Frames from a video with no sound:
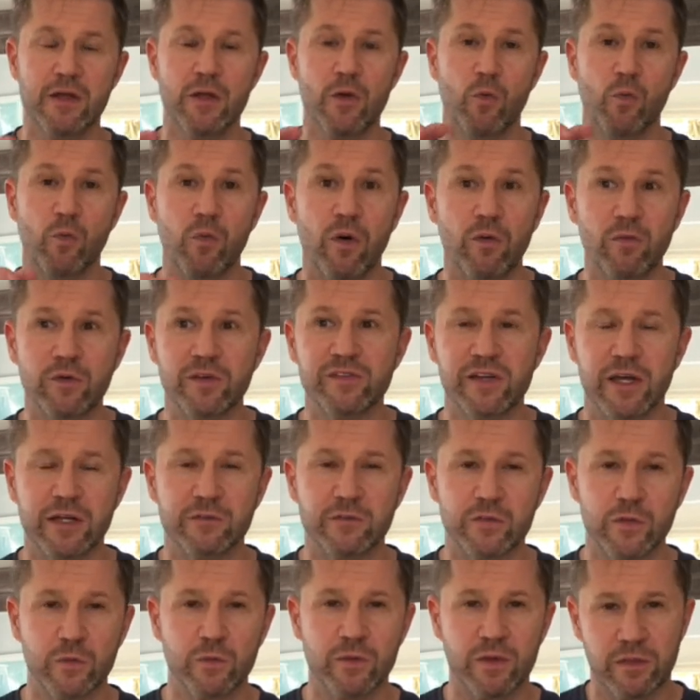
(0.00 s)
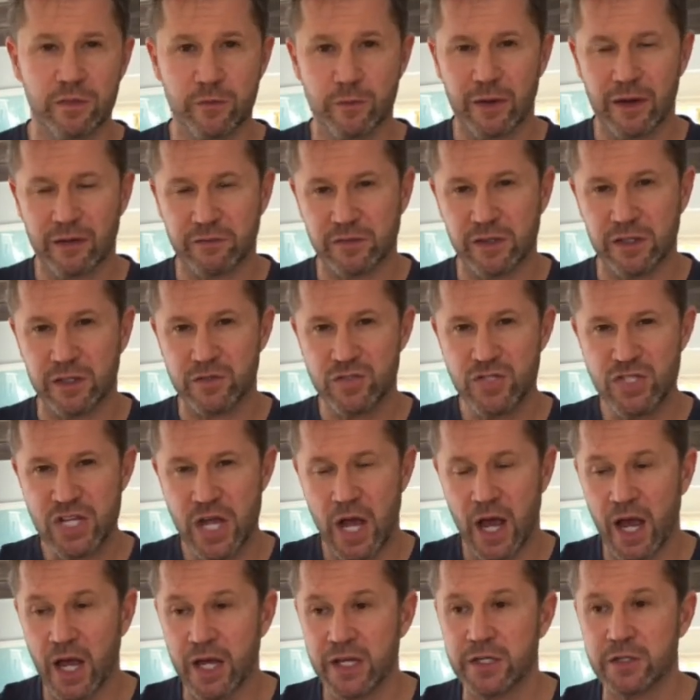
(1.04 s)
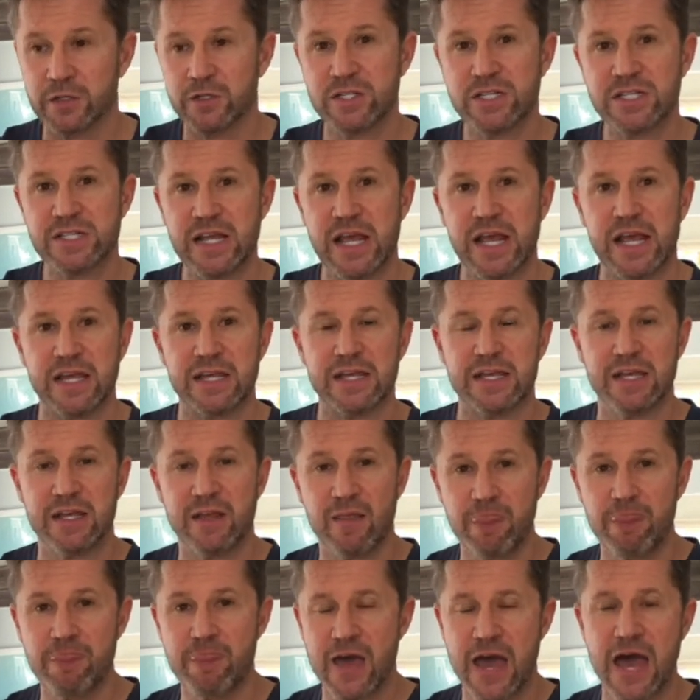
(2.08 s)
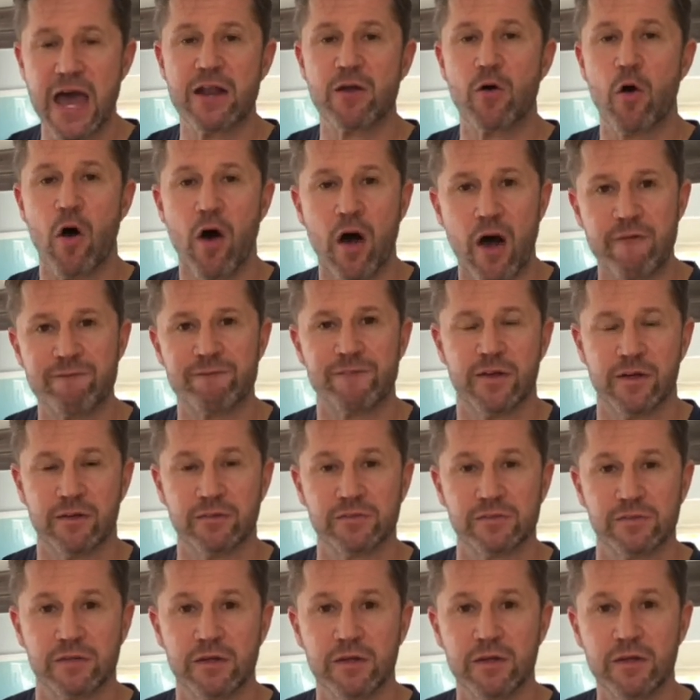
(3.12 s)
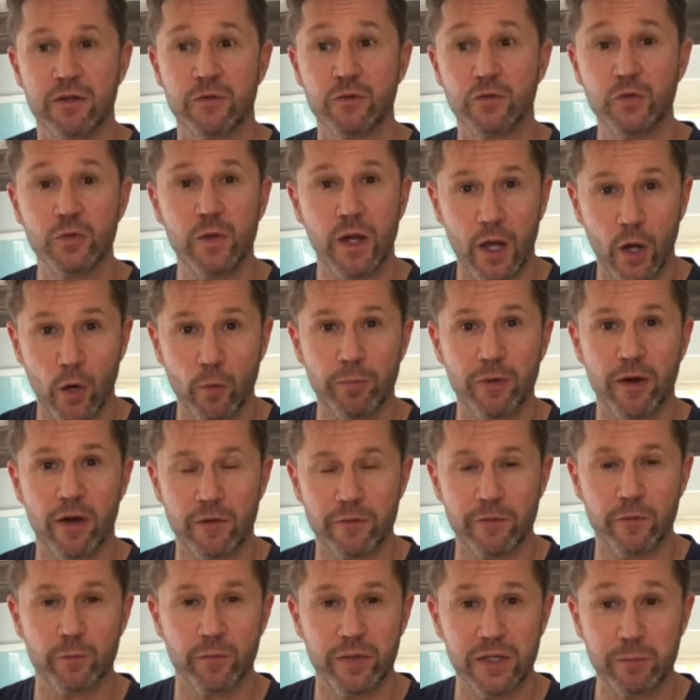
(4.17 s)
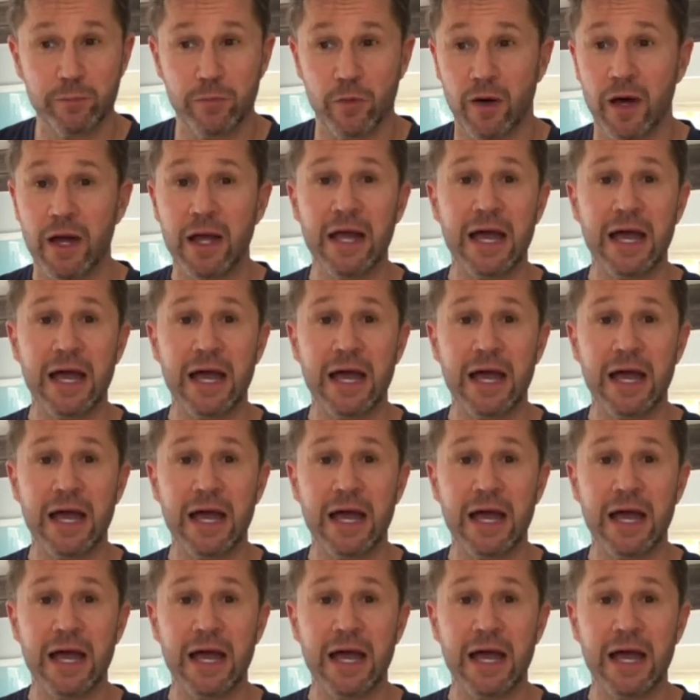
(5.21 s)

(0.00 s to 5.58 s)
What was I doing throughout the entire day in that office to help other people?